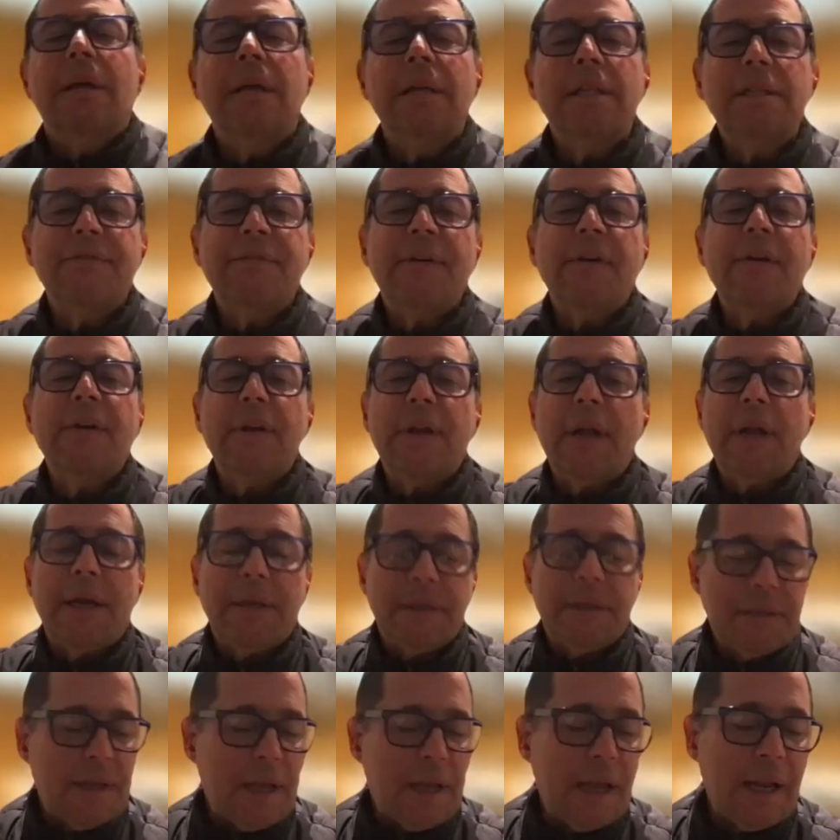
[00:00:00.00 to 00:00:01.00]
It's very
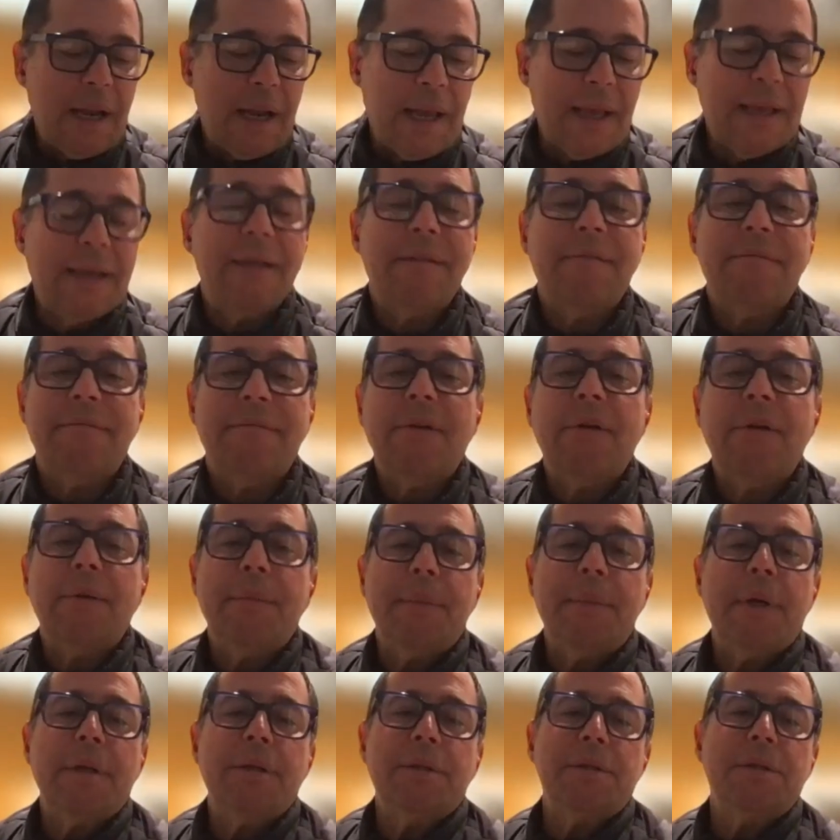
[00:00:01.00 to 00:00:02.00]
nice. I like it
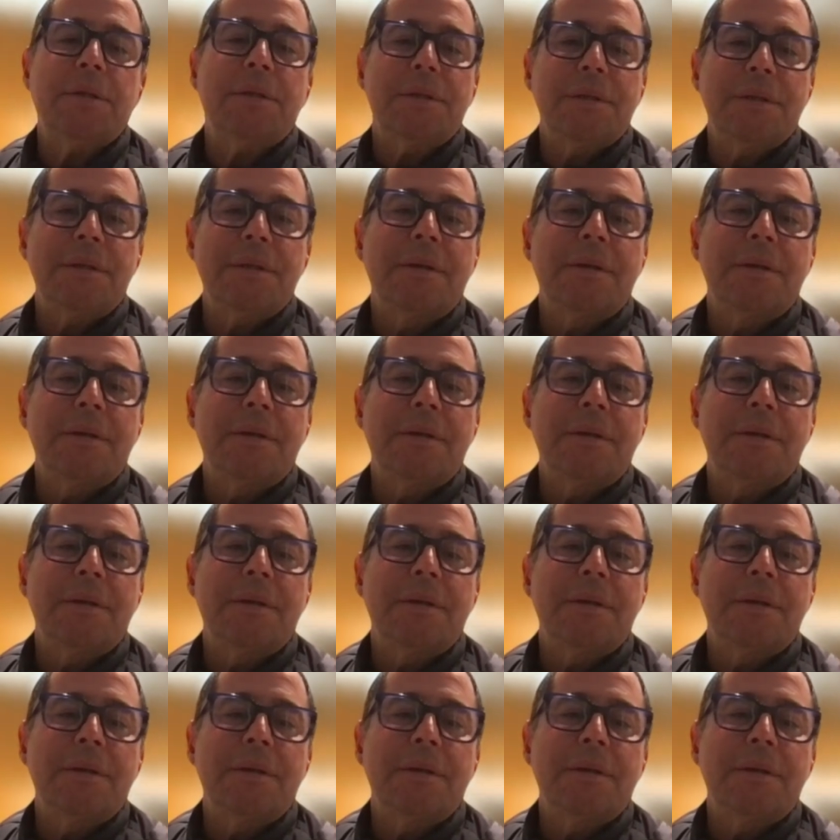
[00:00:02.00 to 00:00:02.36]
very much.